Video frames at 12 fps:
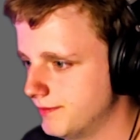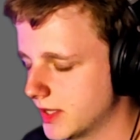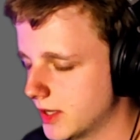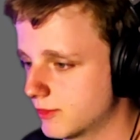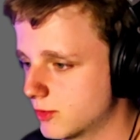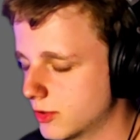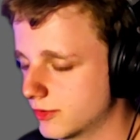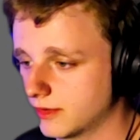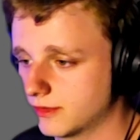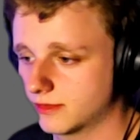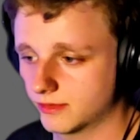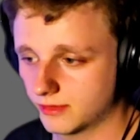Of course,
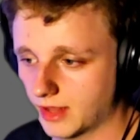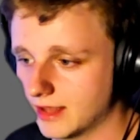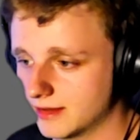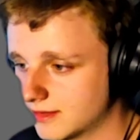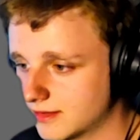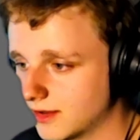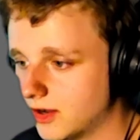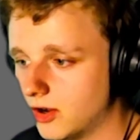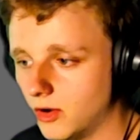it says it all